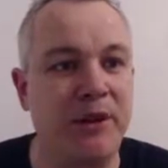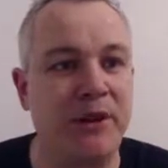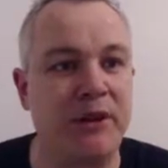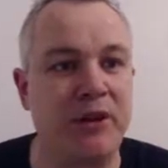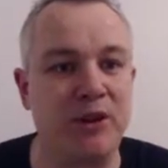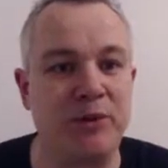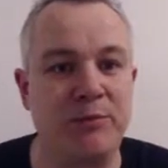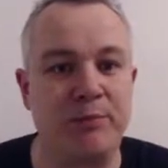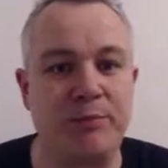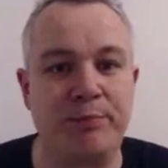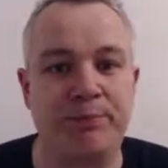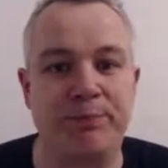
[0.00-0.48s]
but a
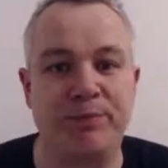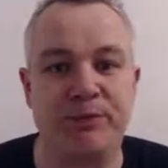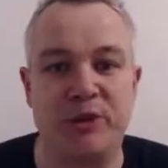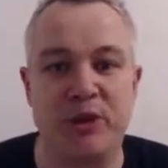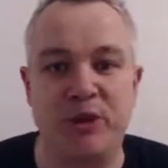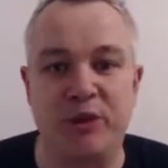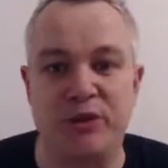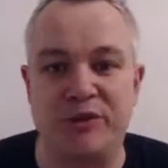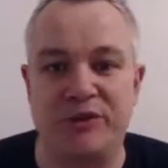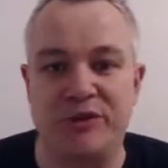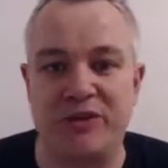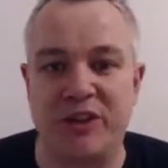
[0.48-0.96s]
good
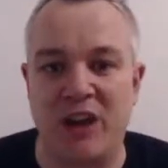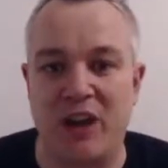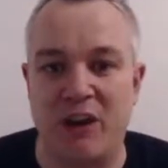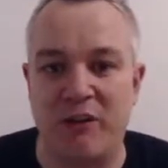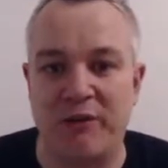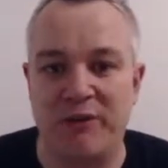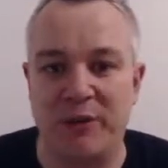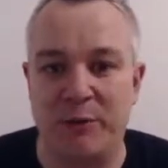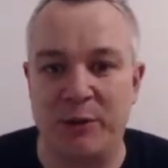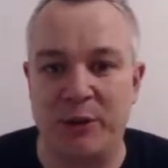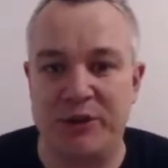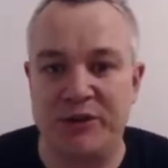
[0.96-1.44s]
good
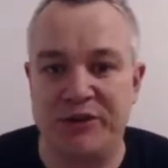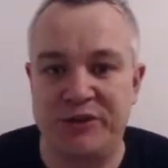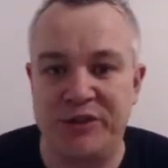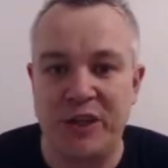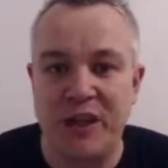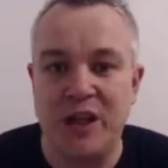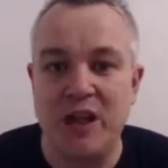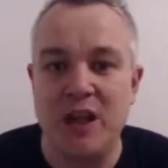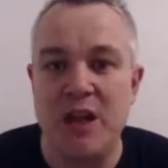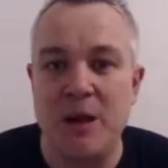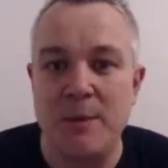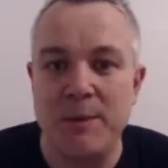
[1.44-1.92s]
start from us,
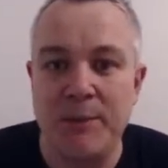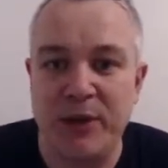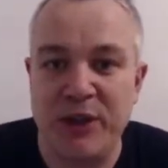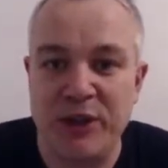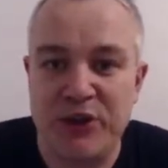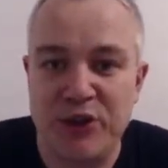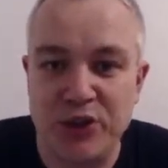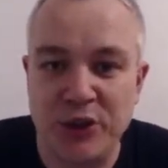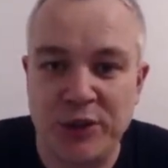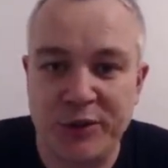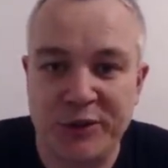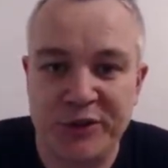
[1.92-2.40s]
but
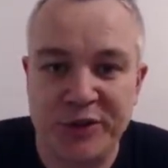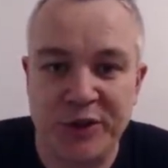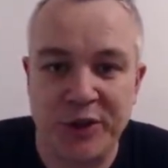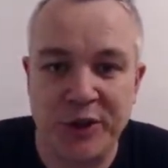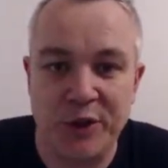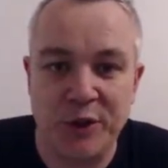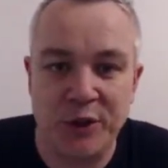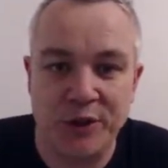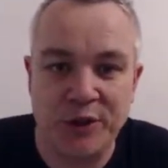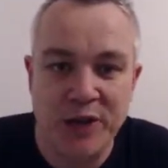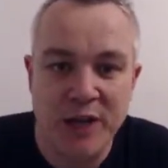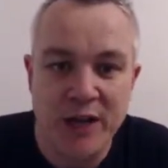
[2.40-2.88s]
he should have
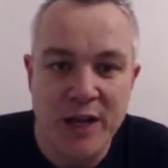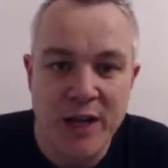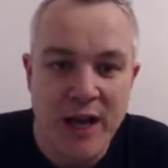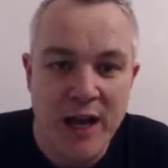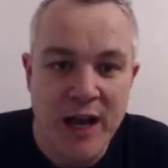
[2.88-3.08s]
scored.